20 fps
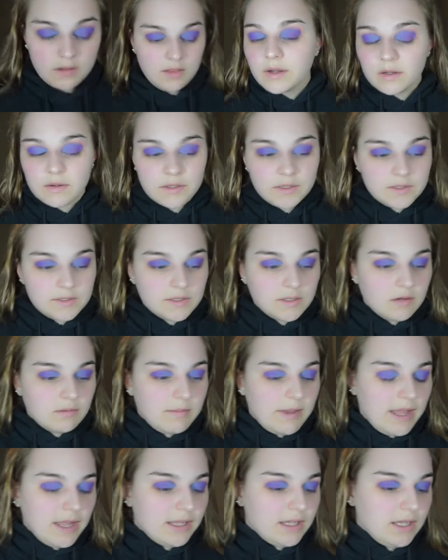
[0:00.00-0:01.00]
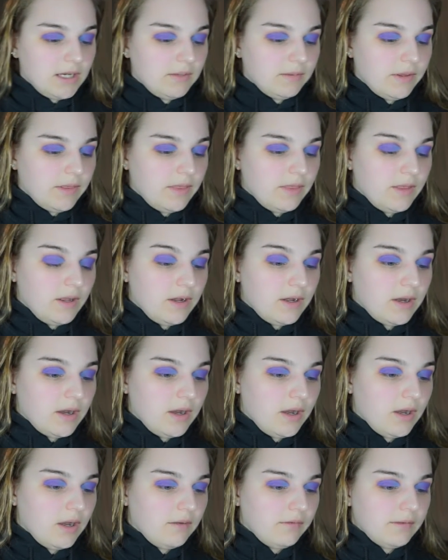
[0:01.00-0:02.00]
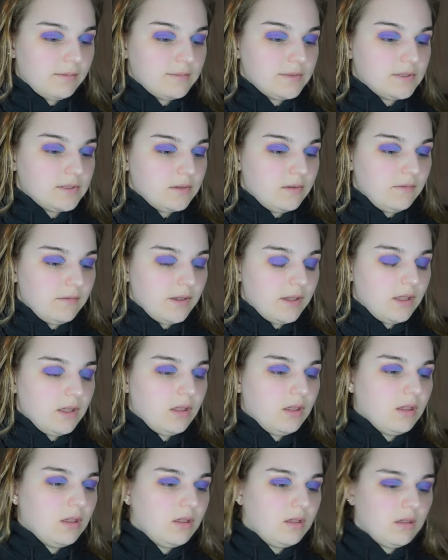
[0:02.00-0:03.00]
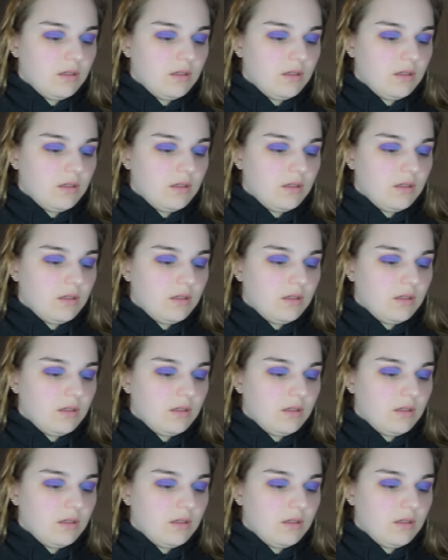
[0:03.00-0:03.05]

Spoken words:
We're going to go back in with Thunder from Suva